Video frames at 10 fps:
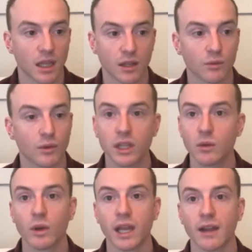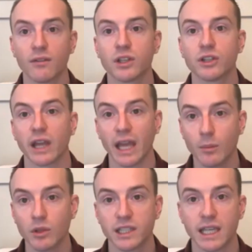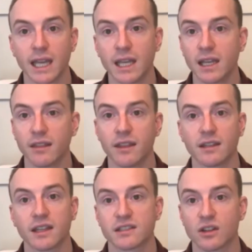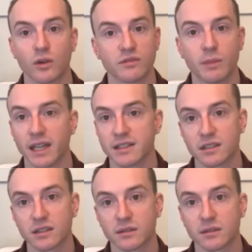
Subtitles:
really whenever you're able to get in, I think that's always best.